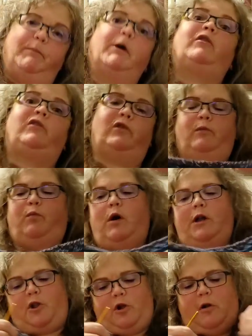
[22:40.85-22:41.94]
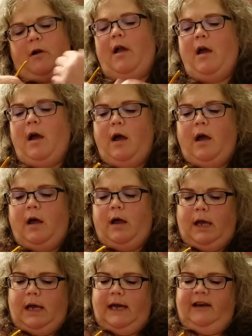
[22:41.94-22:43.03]
booktube watcher
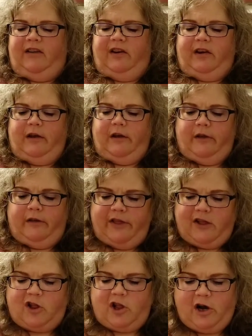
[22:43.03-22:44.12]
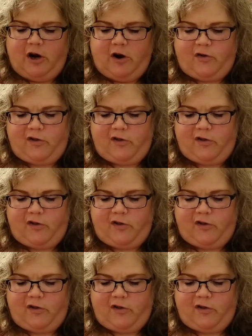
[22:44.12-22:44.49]
until this year.